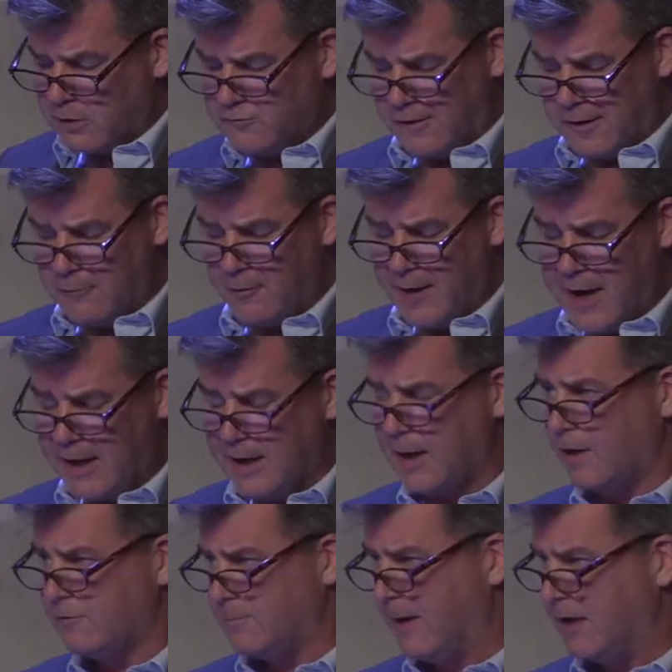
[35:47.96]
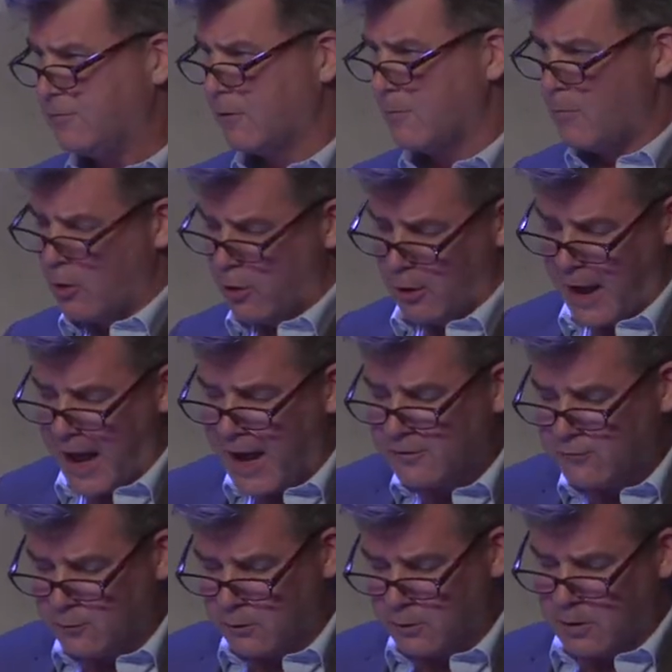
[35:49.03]
generating as much or more
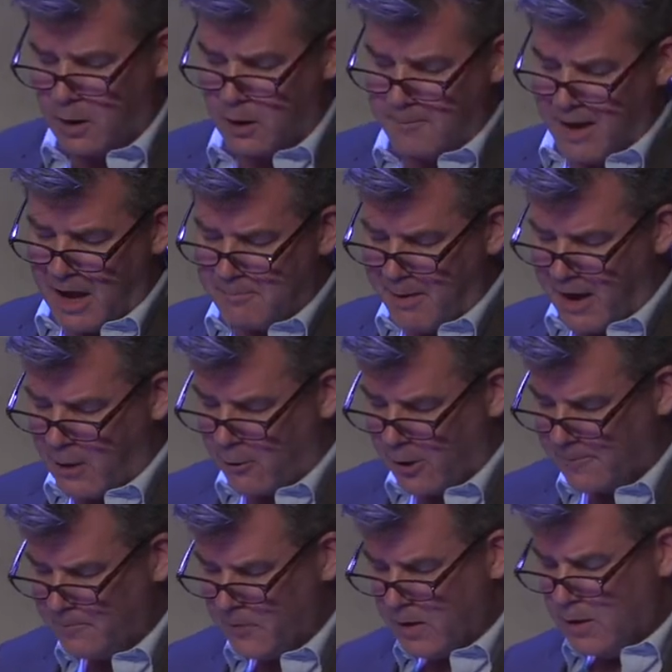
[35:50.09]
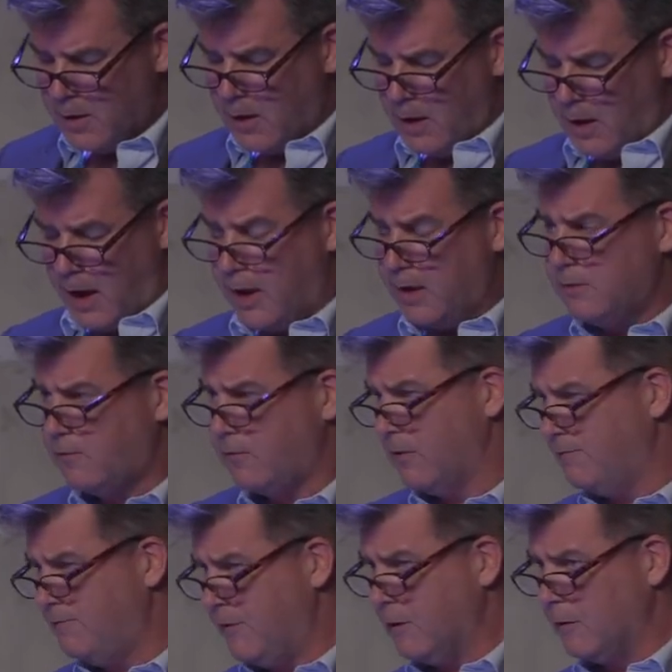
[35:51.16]
actual combat power. And their
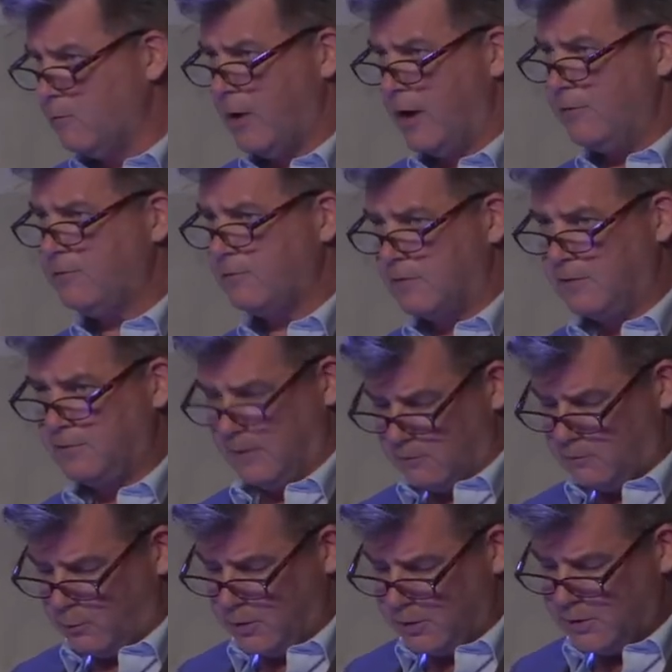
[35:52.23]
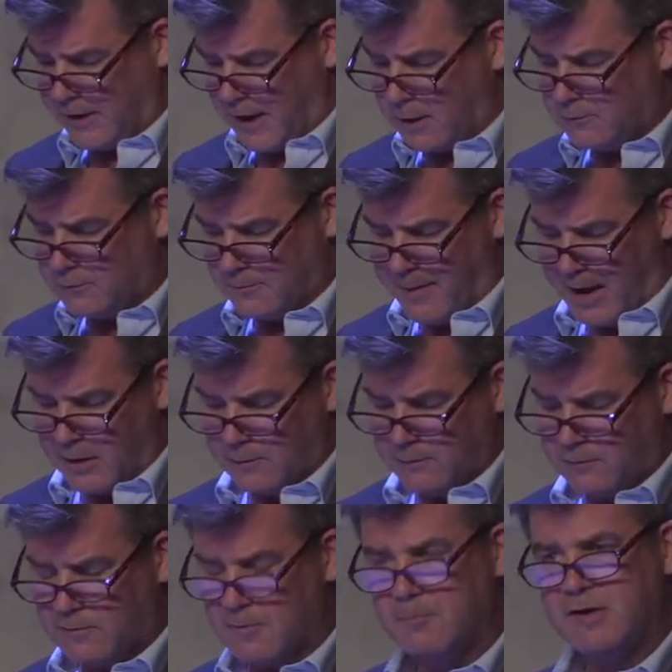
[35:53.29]
fear was that this would
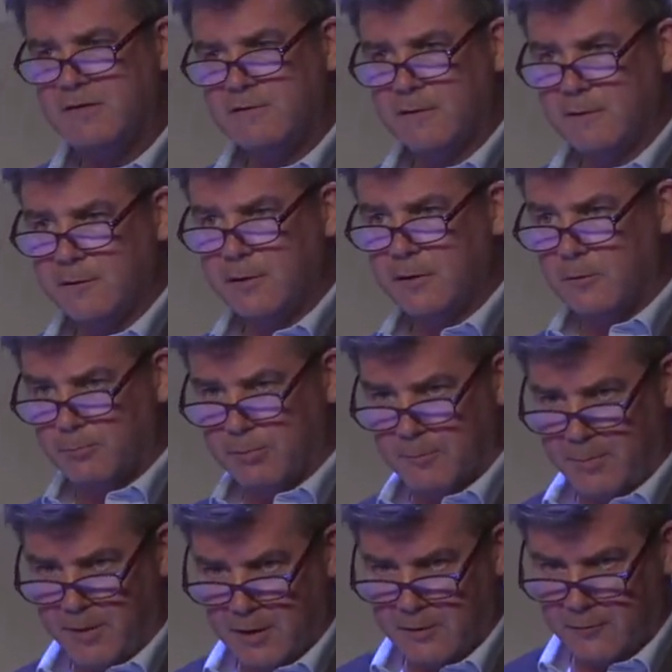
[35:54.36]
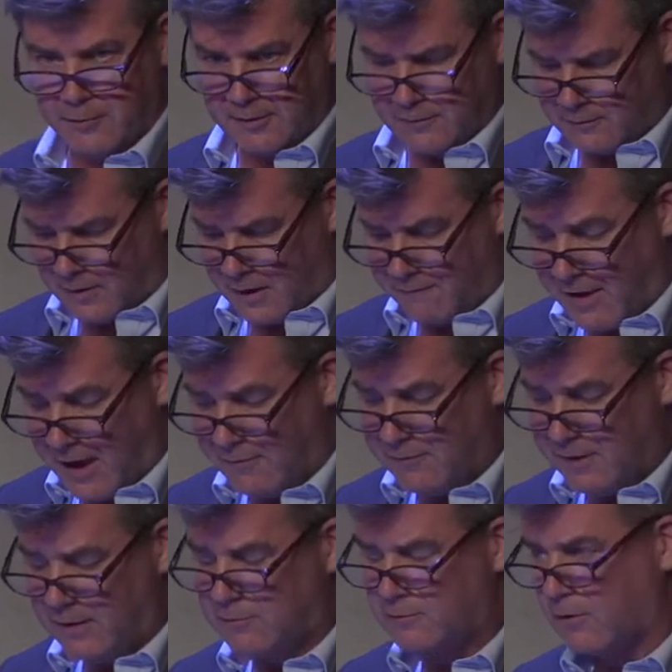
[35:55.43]
counterbalance the material preponderance of
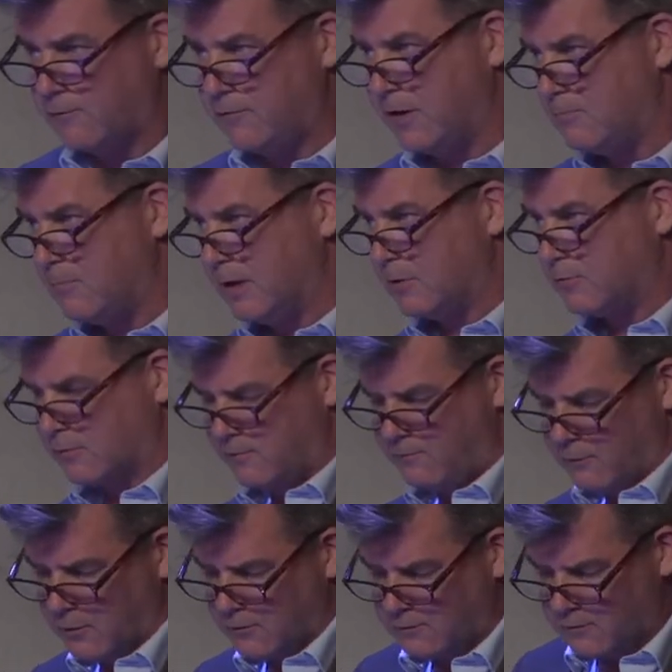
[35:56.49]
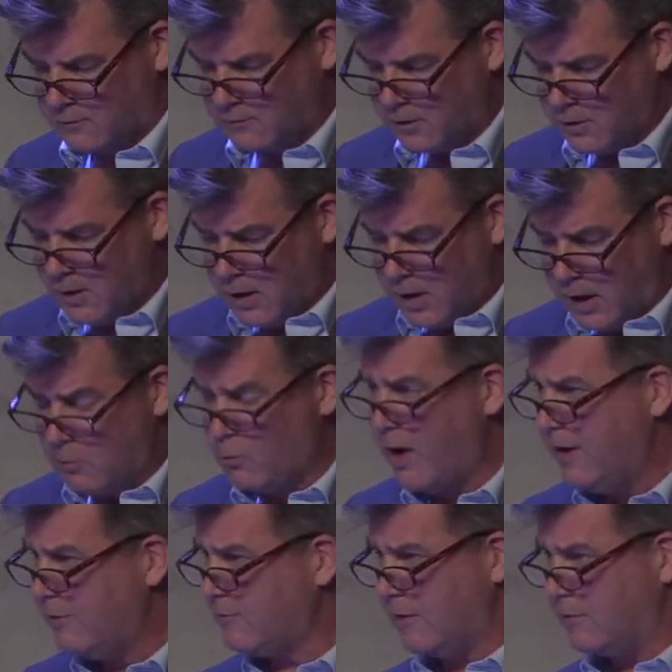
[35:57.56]
heavy Soviet military forces in
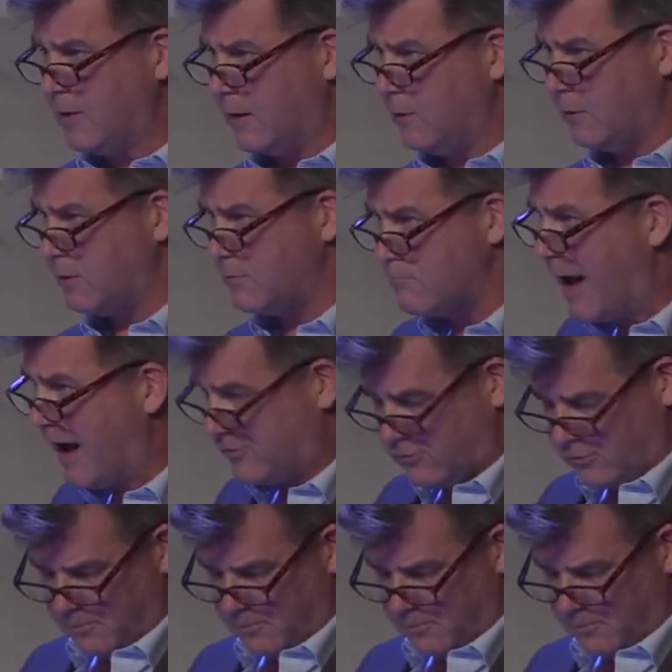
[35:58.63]
ways that they couldn't match.